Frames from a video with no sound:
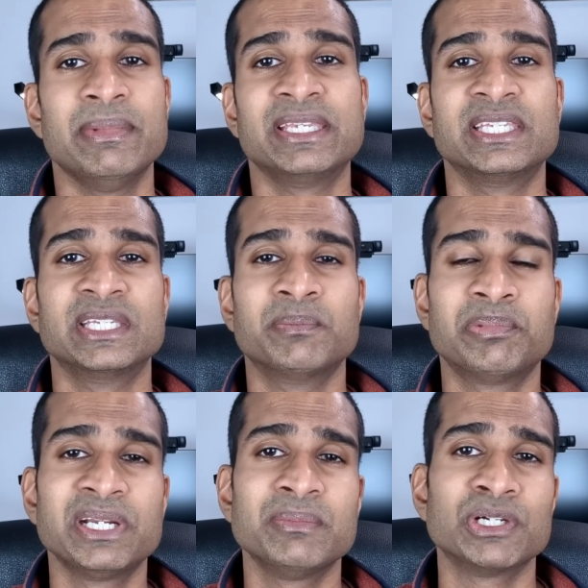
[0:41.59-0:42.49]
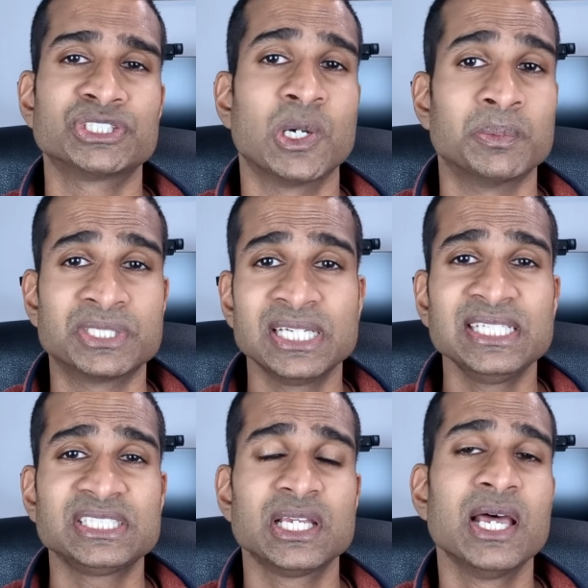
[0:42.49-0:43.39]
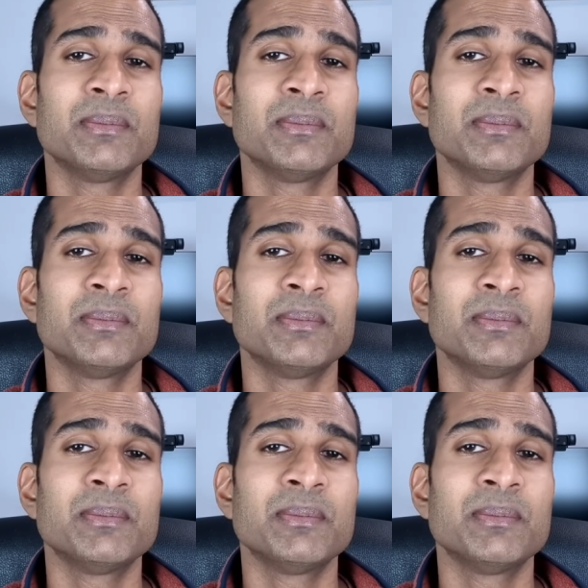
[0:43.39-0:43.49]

making it pretty much obsolete